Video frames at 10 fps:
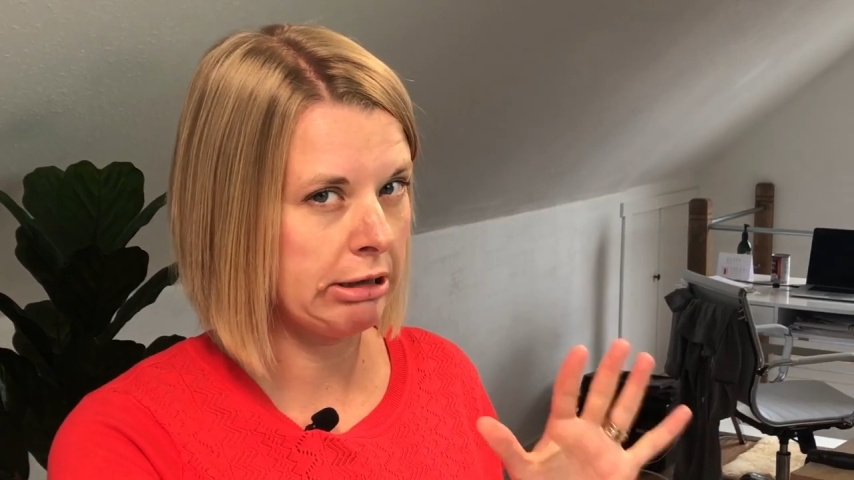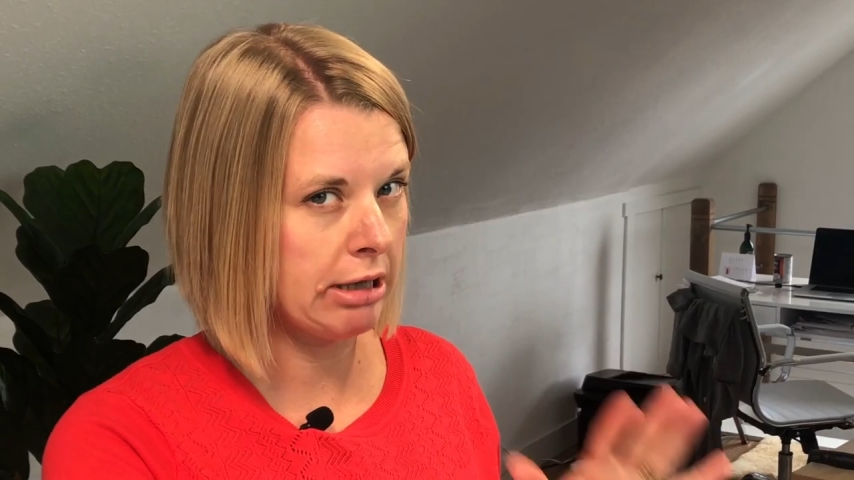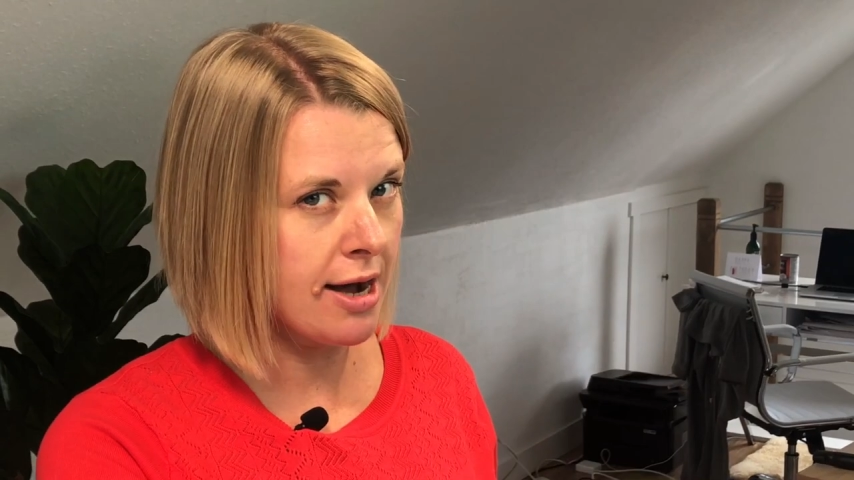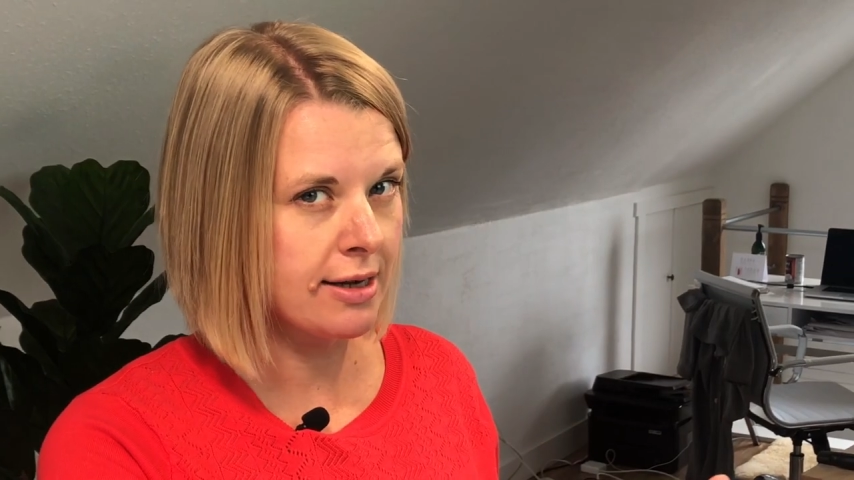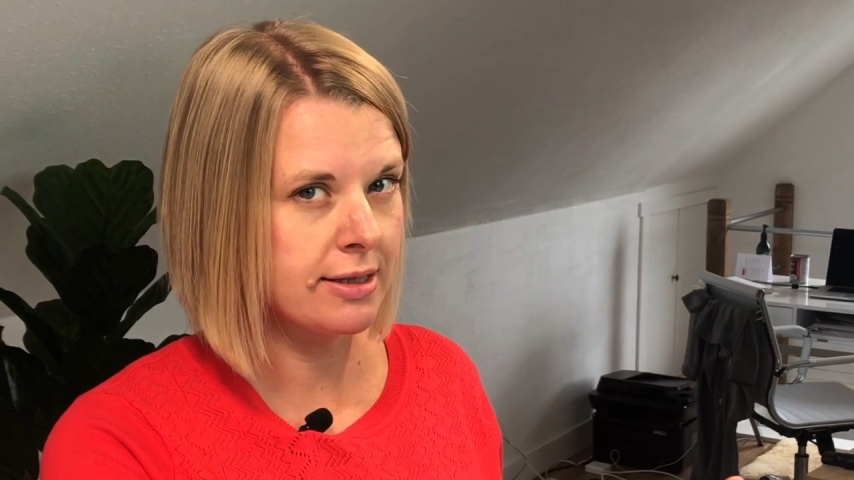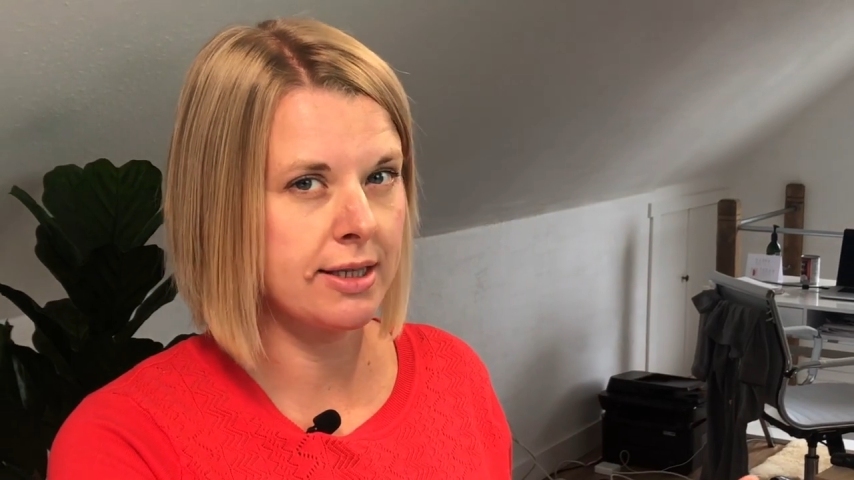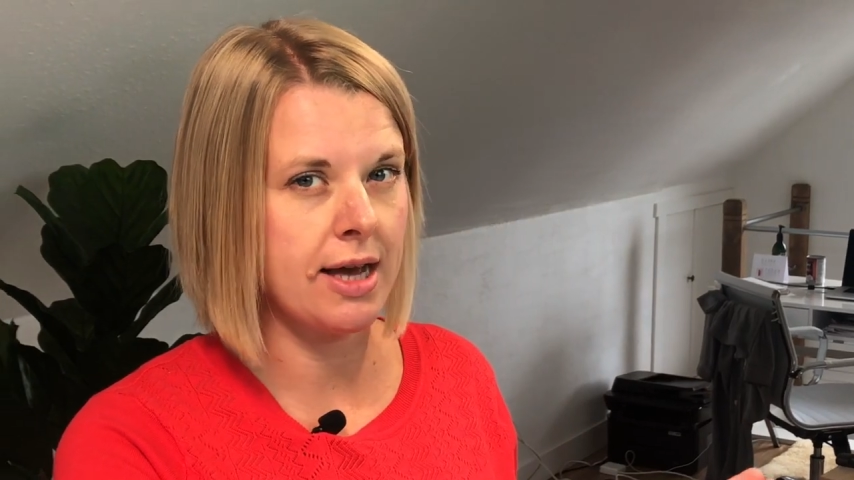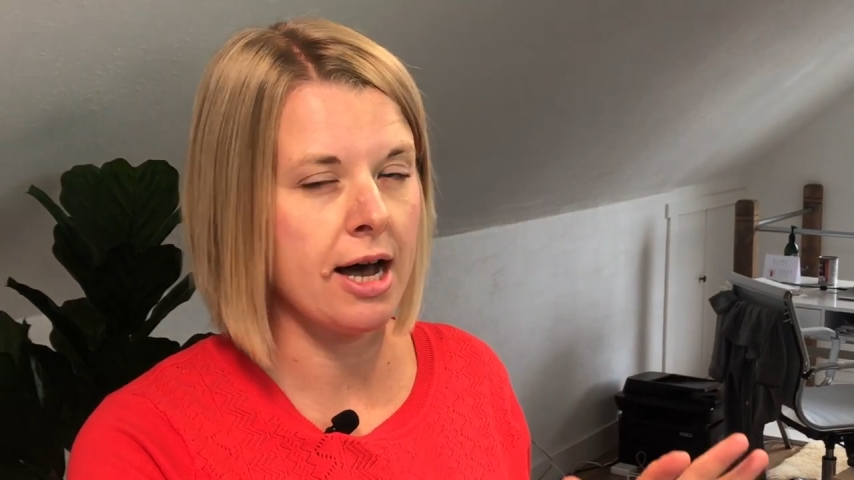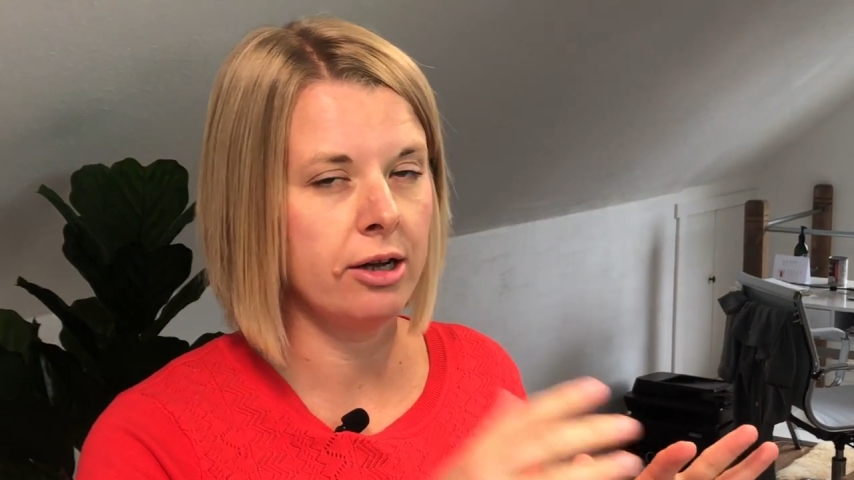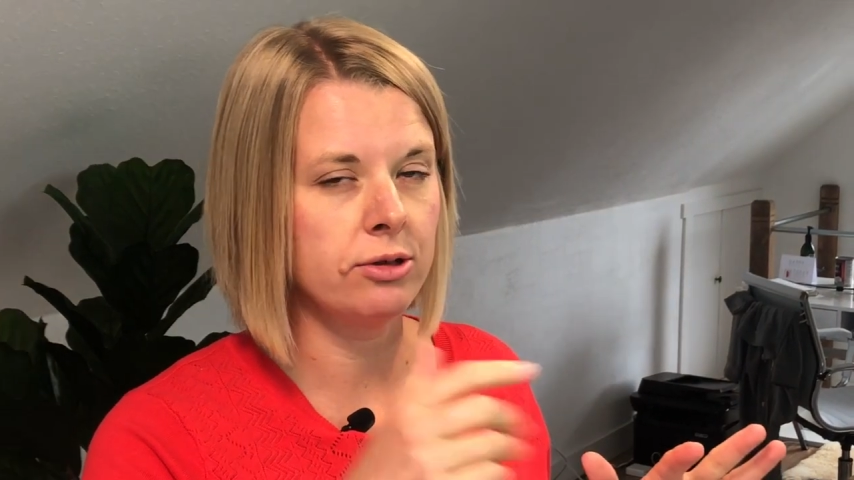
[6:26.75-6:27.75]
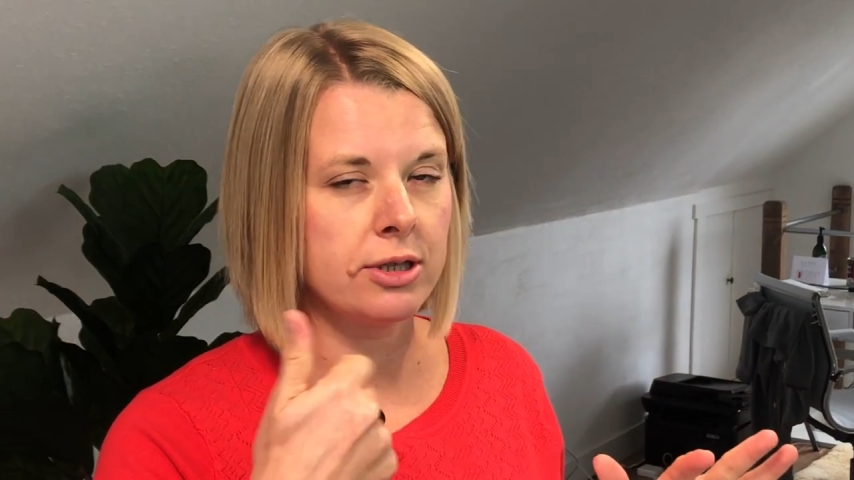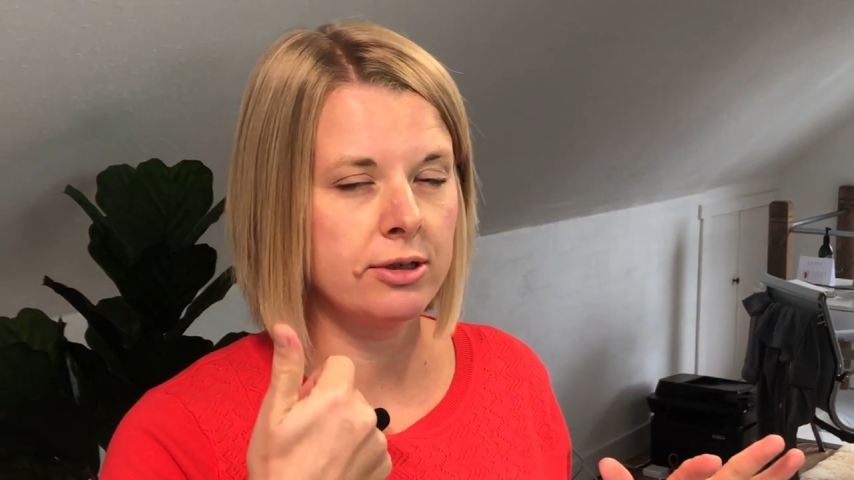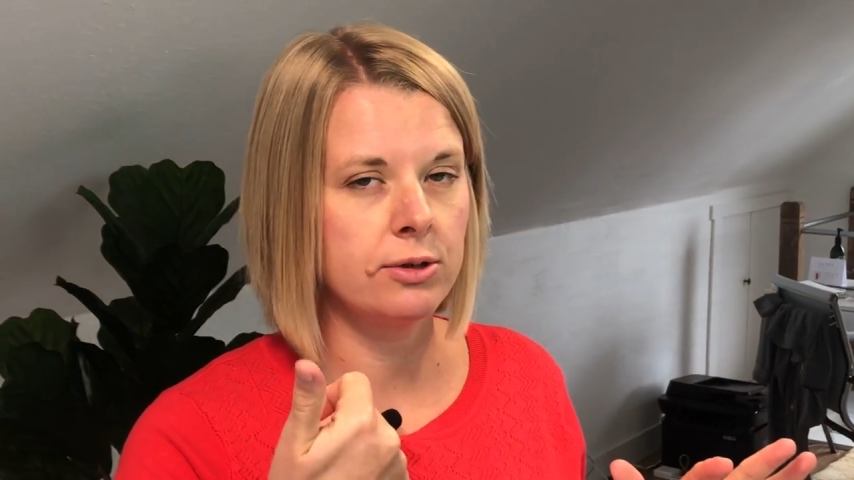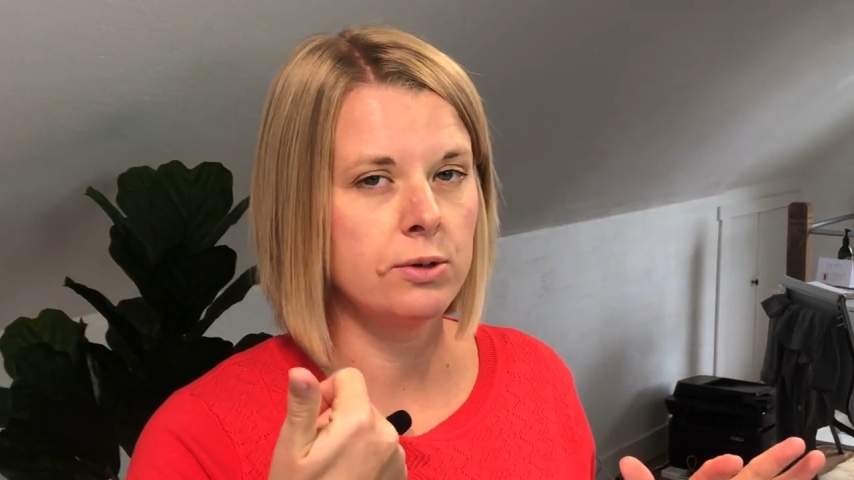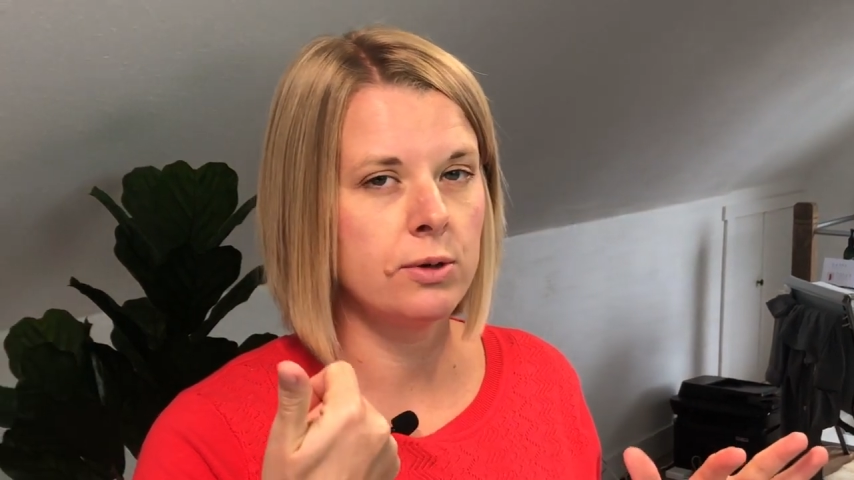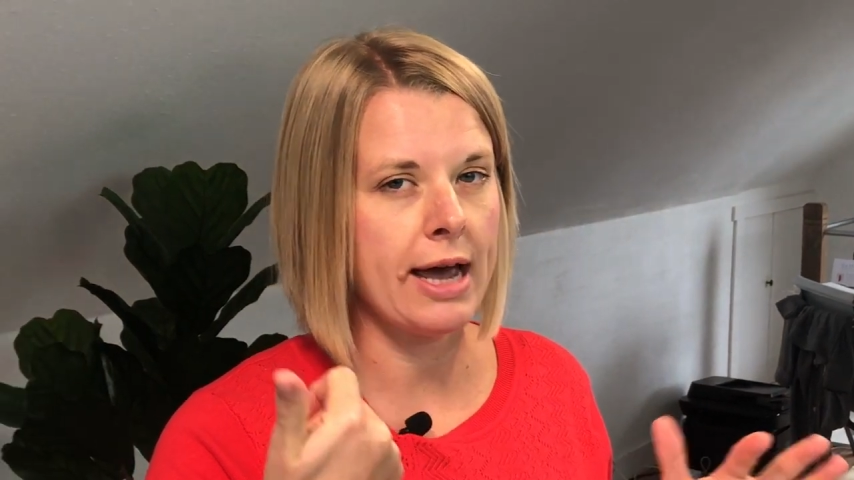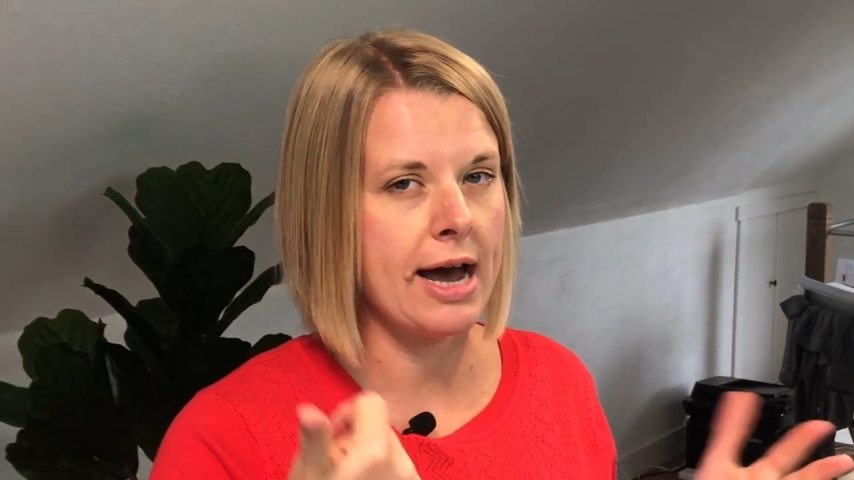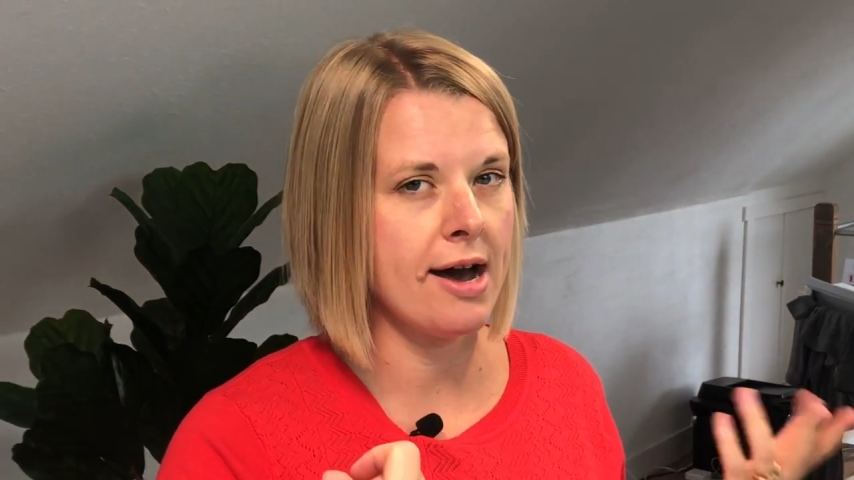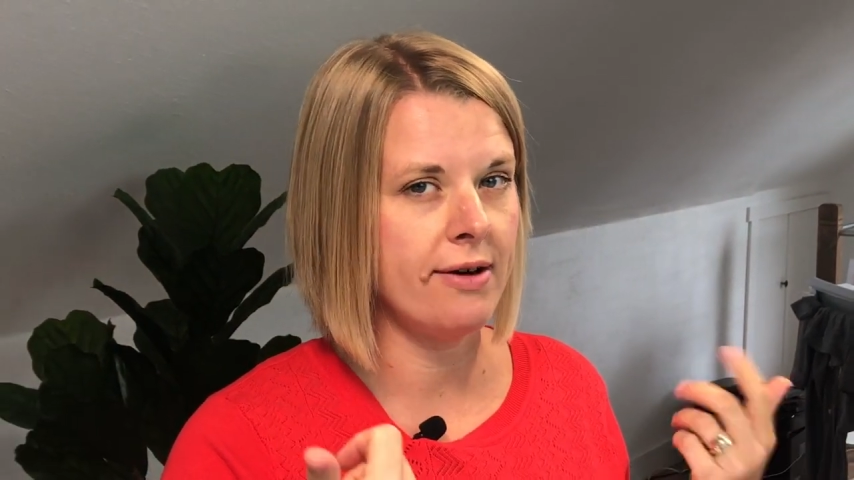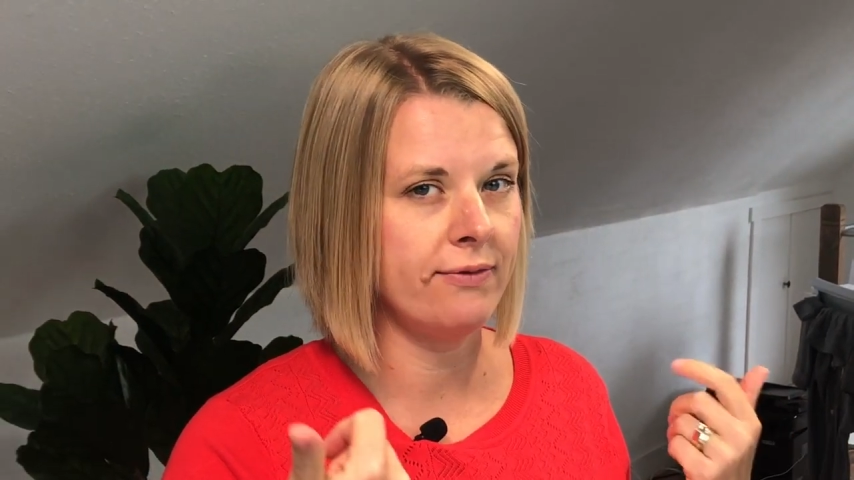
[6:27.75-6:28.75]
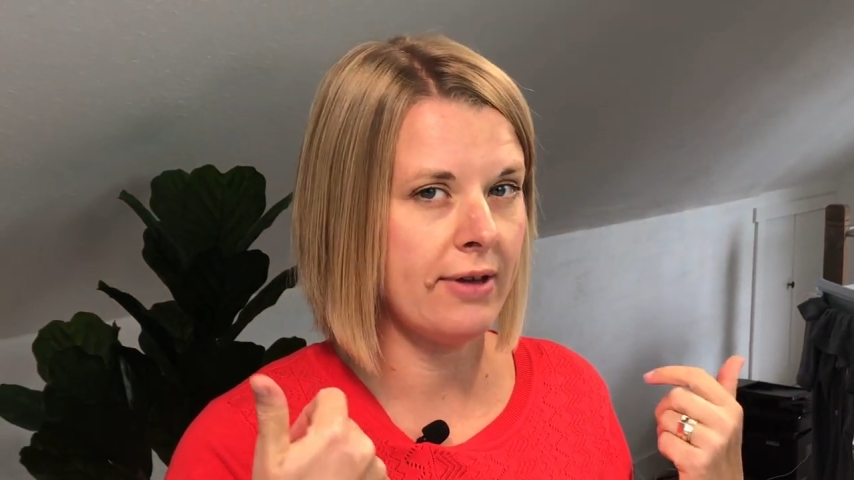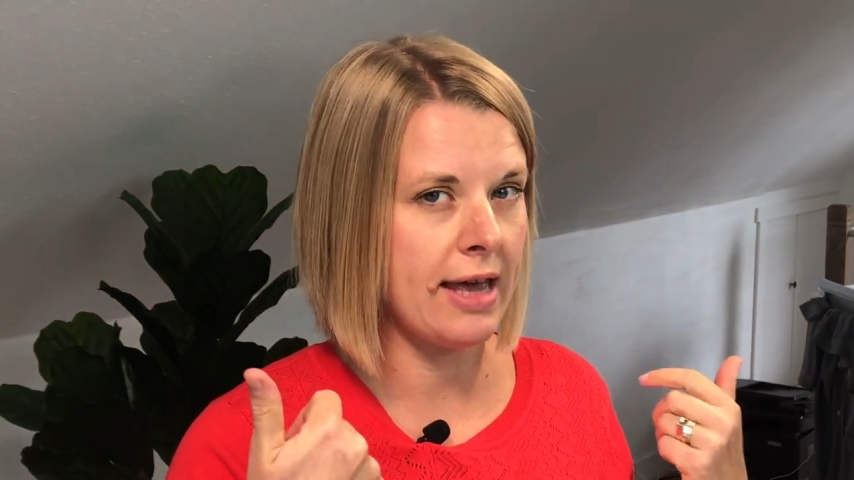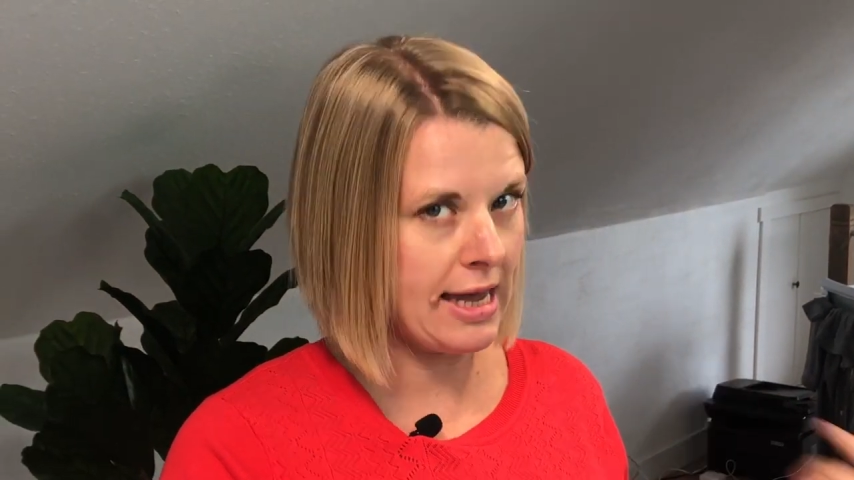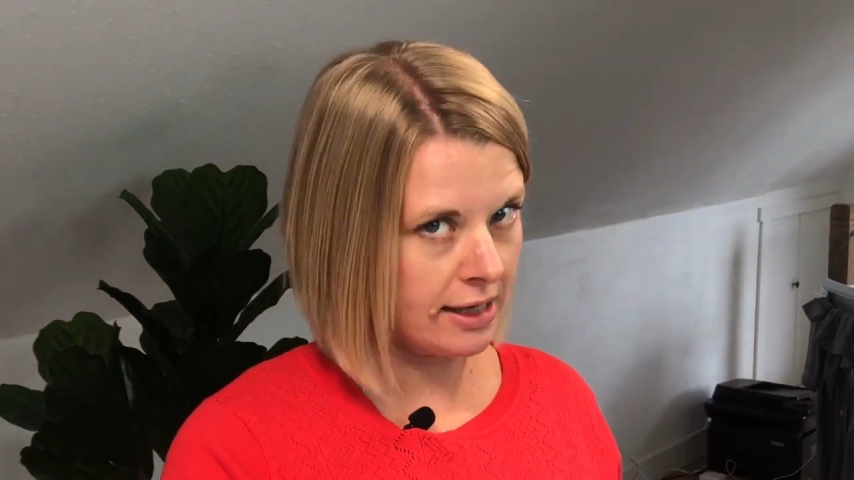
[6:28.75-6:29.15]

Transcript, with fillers: Pot Lux. I also have